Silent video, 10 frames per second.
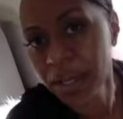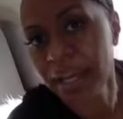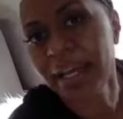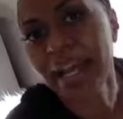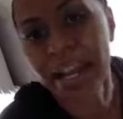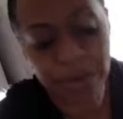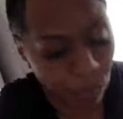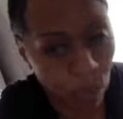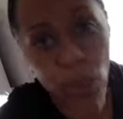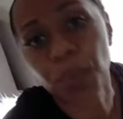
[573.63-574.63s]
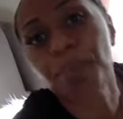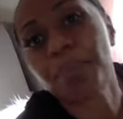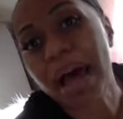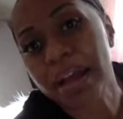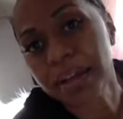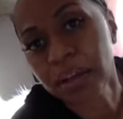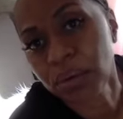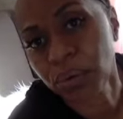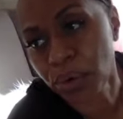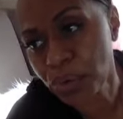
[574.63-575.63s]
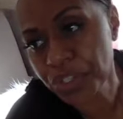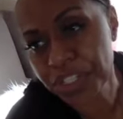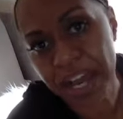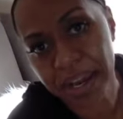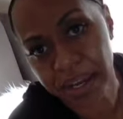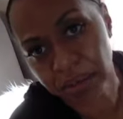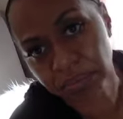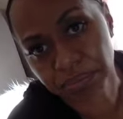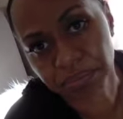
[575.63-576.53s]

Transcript: it kind of woke my crocheting